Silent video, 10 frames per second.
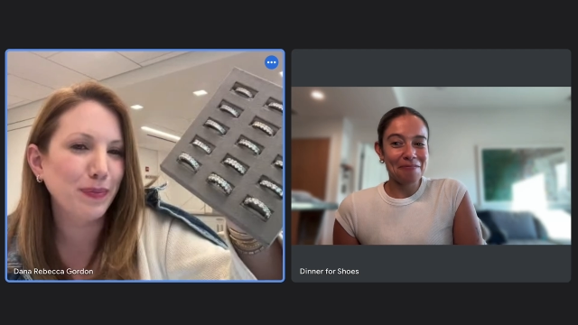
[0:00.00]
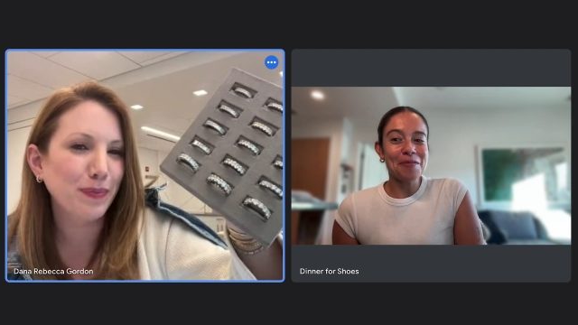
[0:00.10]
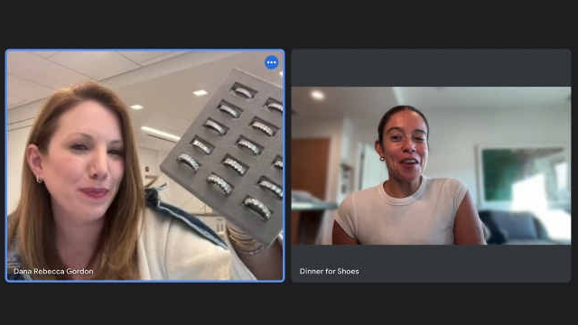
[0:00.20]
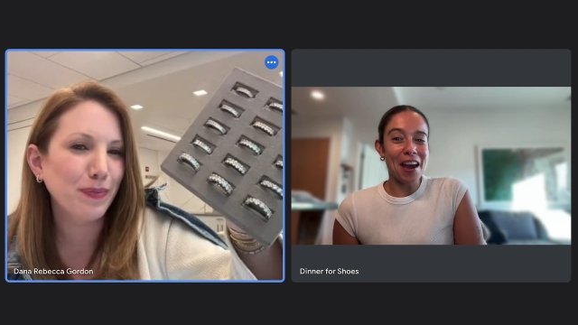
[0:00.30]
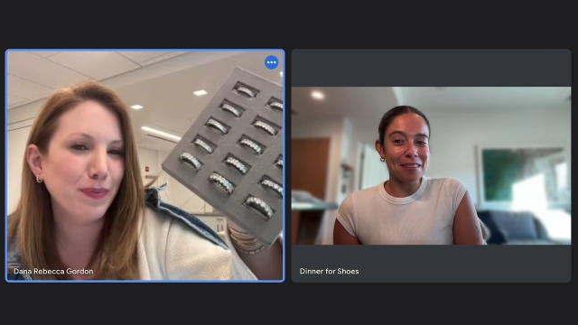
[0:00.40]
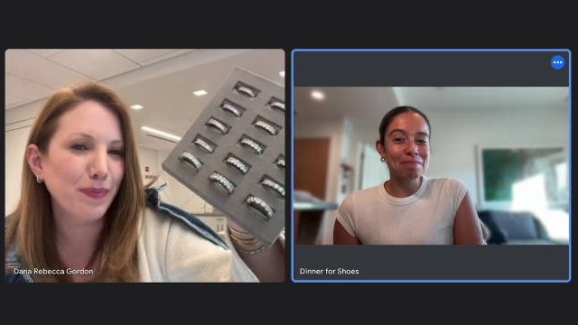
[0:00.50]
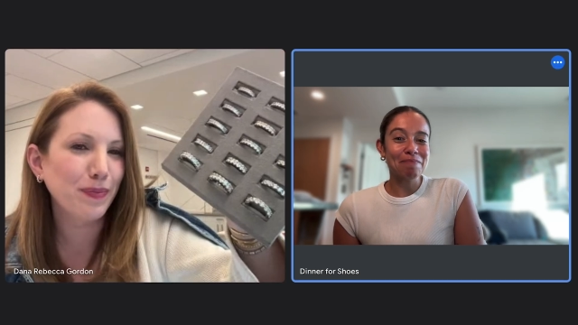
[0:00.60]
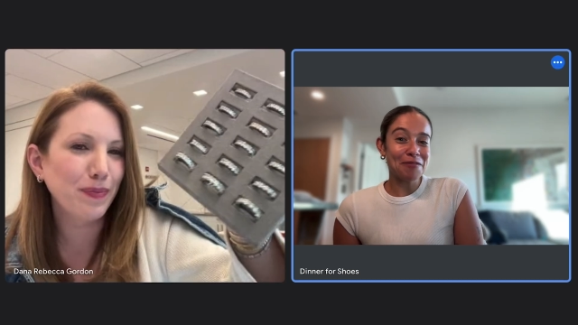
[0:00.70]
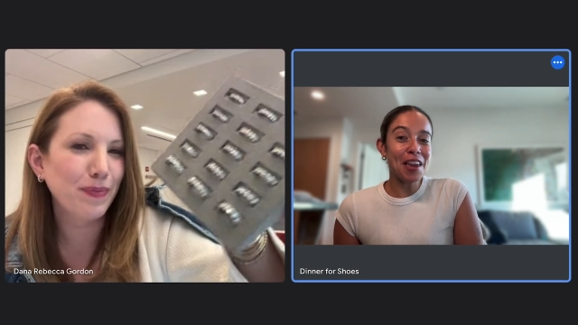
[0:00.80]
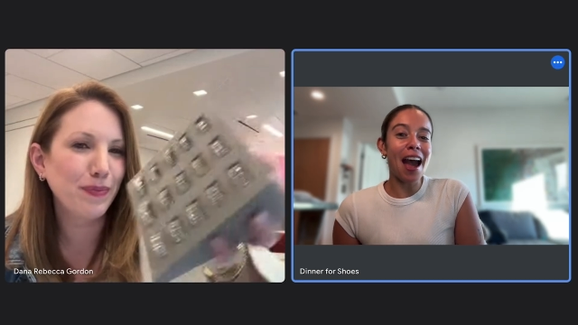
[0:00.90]
Speaker 1: Yeah.
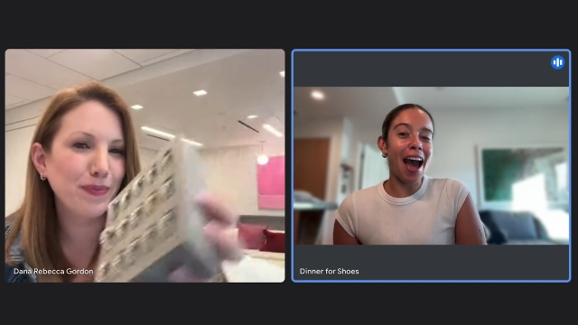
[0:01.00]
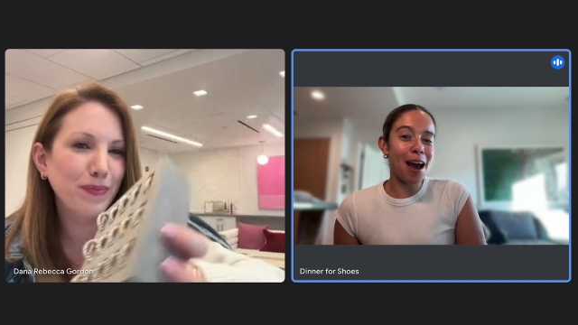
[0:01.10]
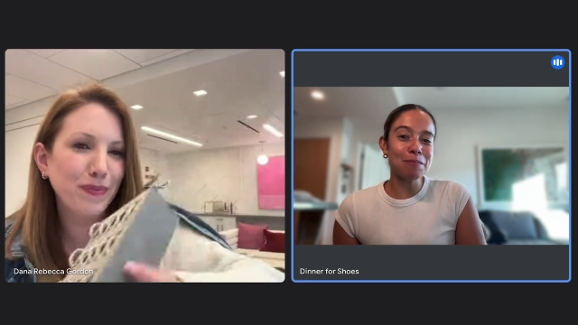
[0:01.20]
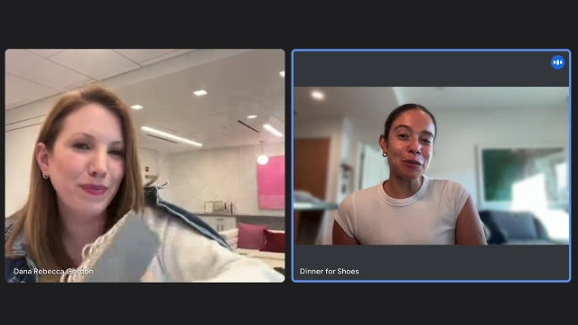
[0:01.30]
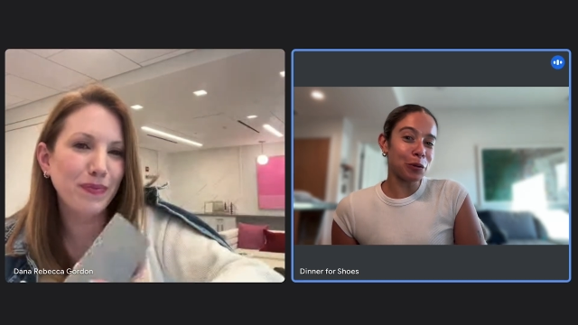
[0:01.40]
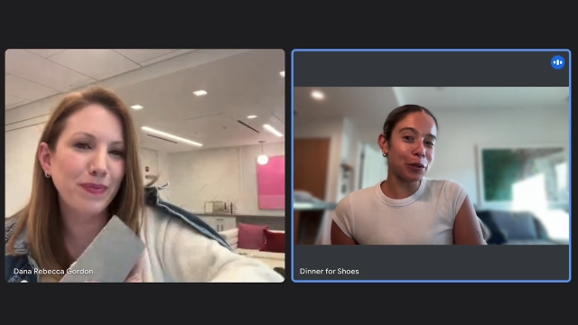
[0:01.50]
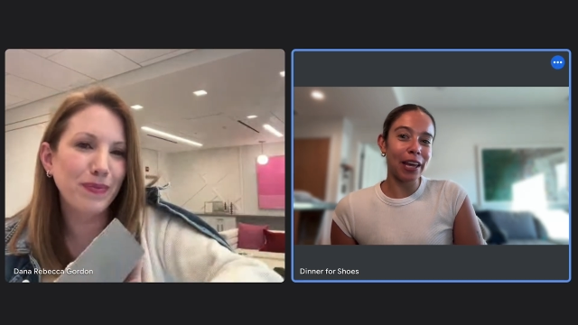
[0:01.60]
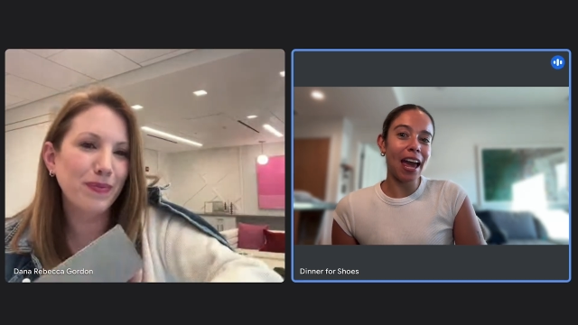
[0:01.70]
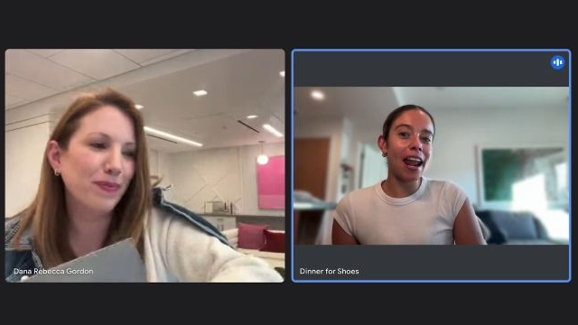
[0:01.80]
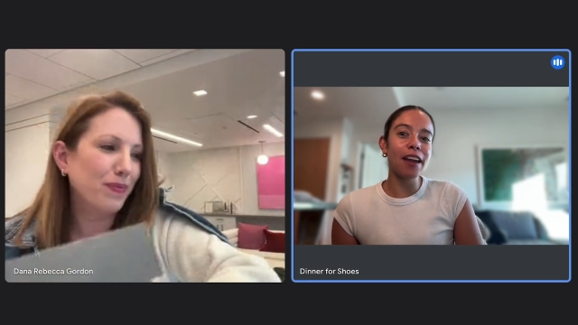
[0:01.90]
Yeah,
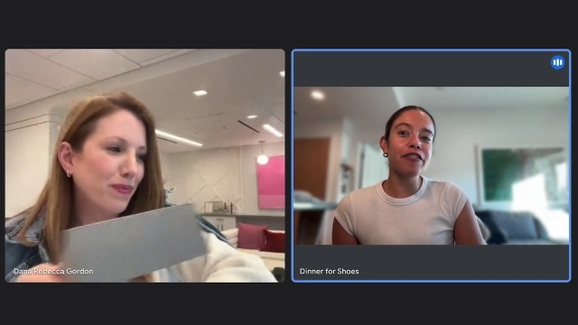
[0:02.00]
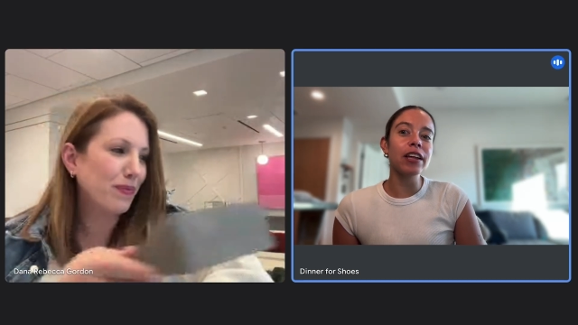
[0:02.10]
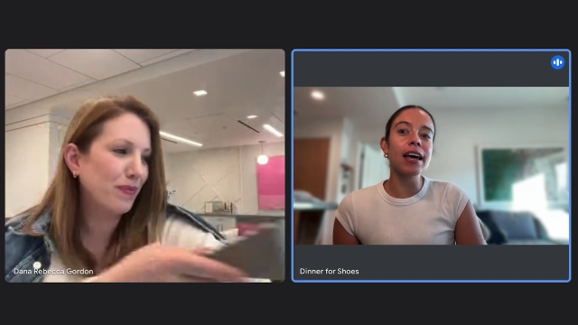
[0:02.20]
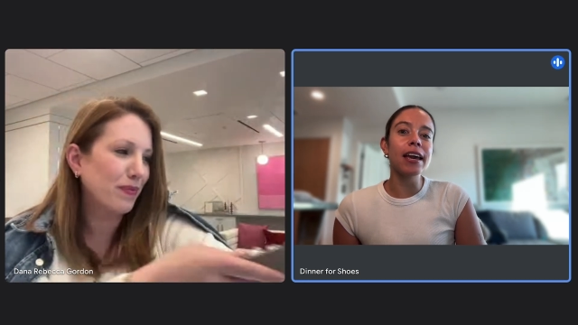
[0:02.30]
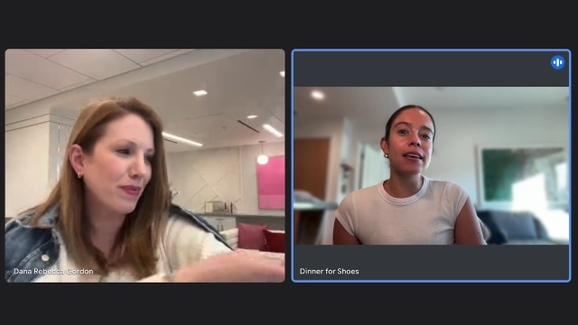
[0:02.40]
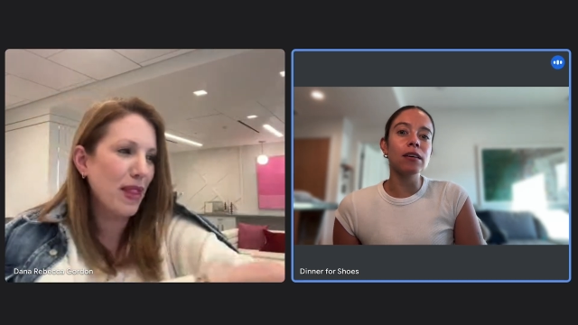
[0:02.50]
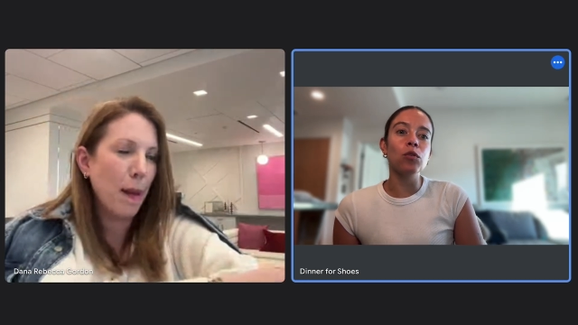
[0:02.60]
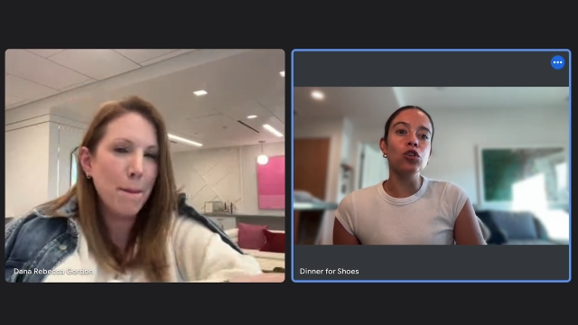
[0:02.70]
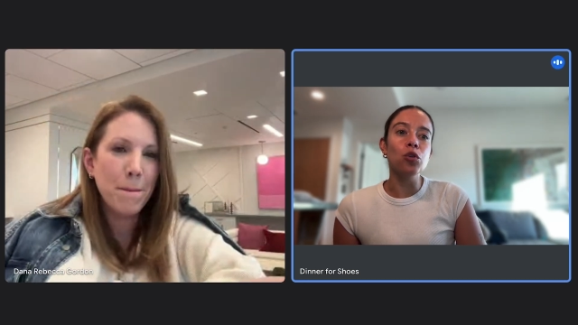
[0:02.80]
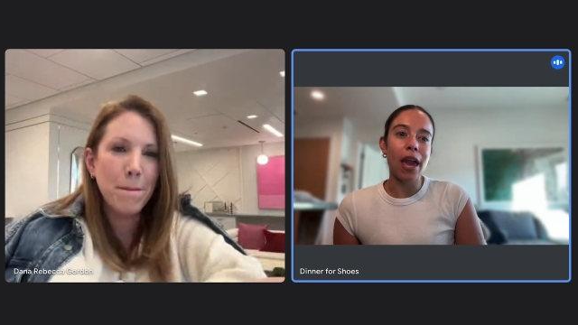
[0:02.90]
absolutely. And I feel like
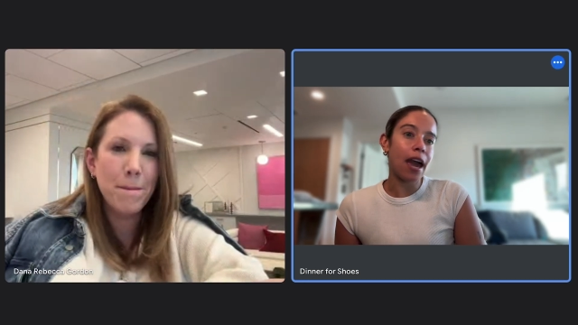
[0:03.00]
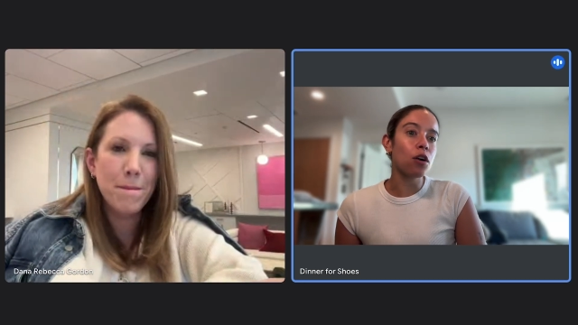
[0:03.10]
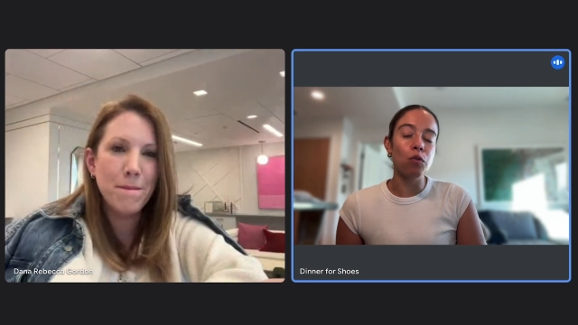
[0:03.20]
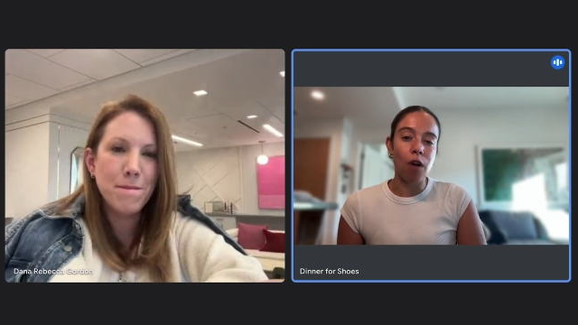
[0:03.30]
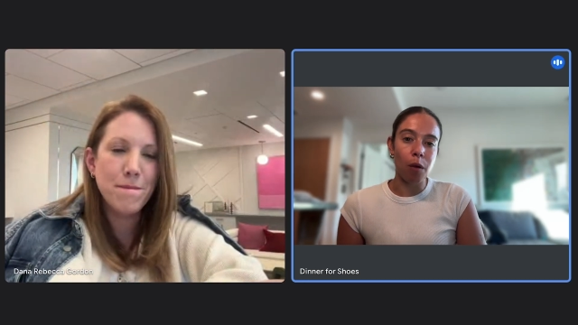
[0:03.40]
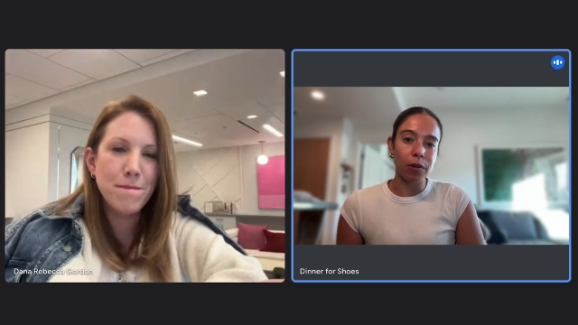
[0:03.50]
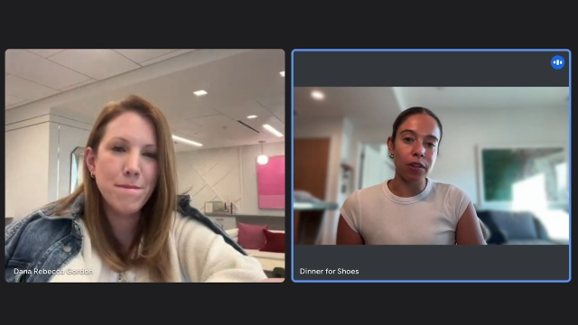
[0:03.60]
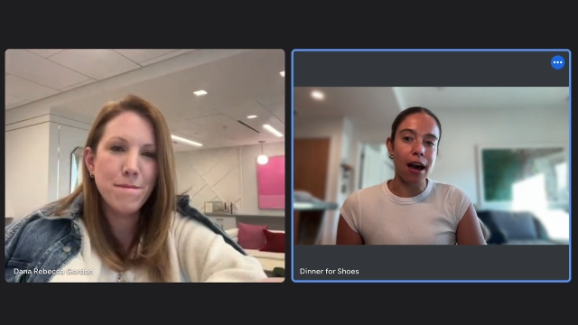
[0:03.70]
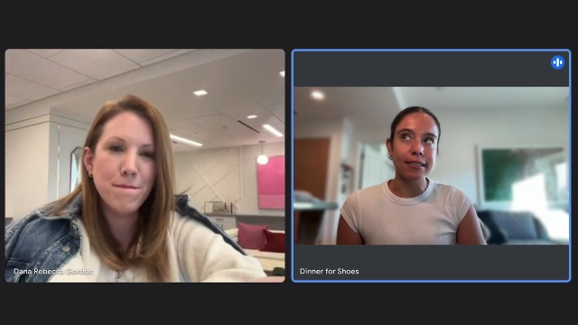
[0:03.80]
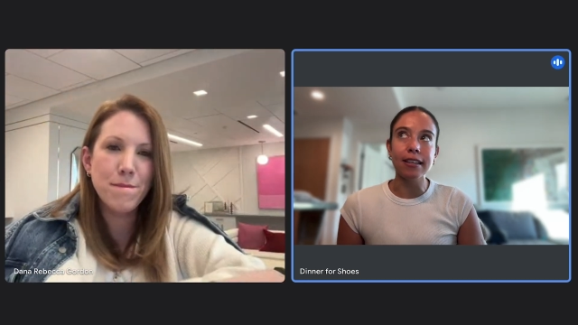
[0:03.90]
you can't go wrong
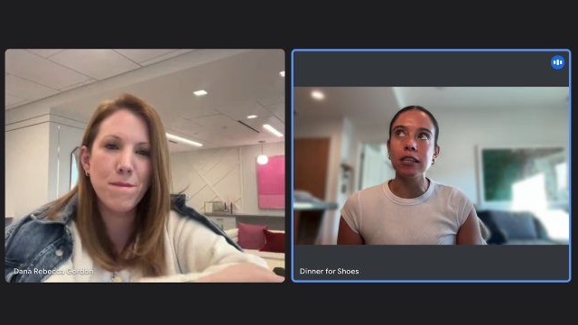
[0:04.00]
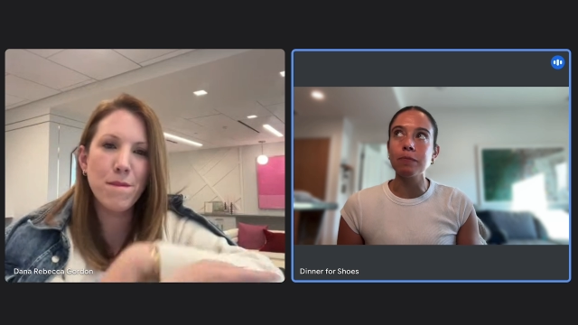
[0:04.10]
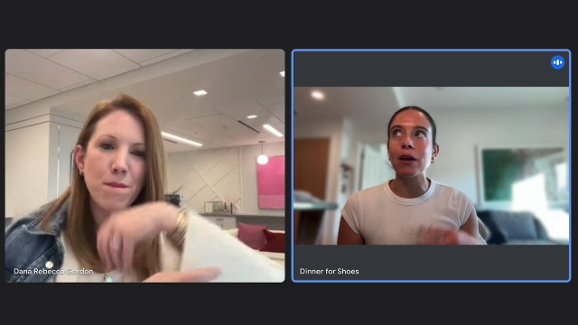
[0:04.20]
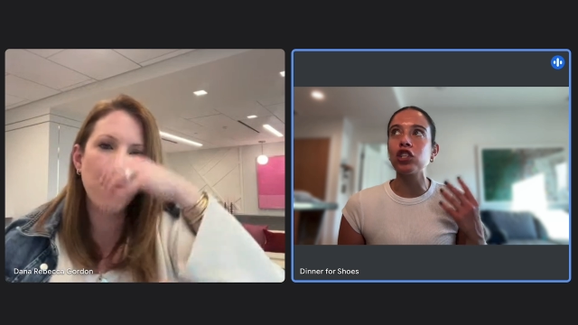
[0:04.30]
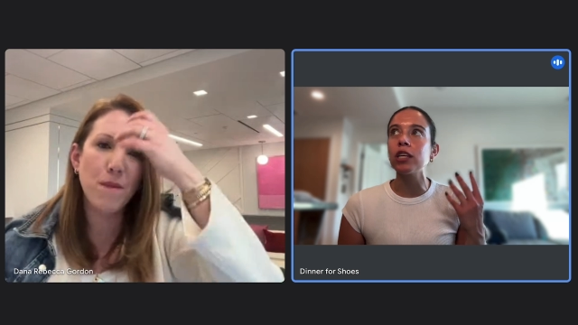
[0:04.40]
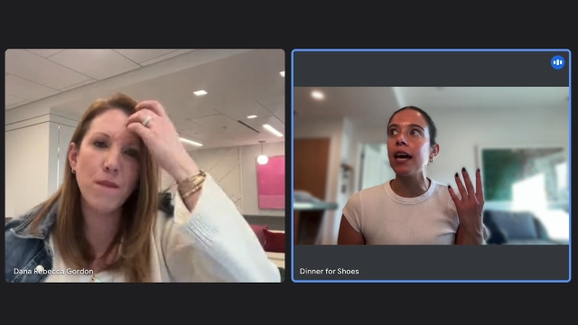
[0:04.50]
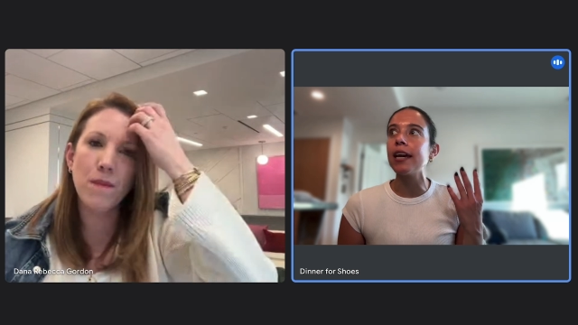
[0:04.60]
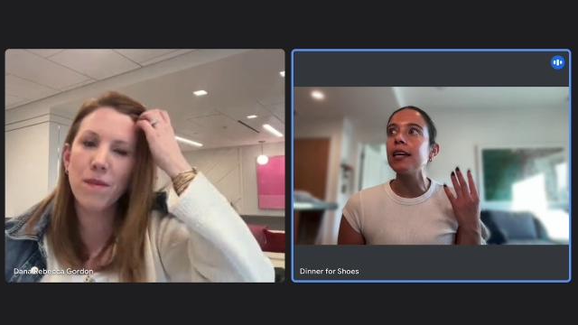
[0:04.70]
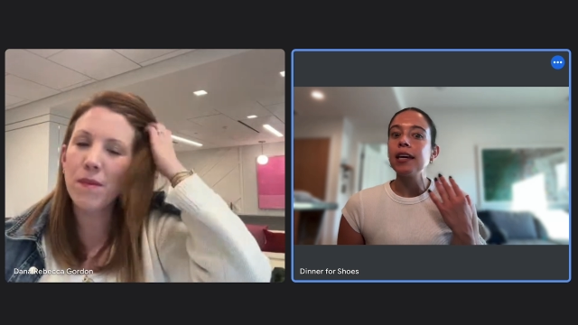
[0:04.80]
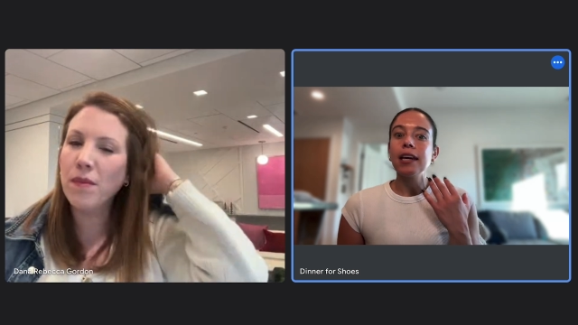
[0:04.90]
with classic, especially
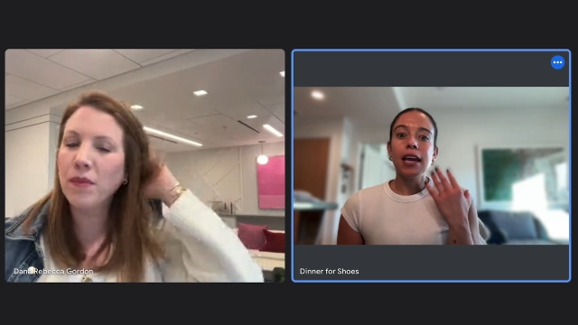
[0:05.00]
like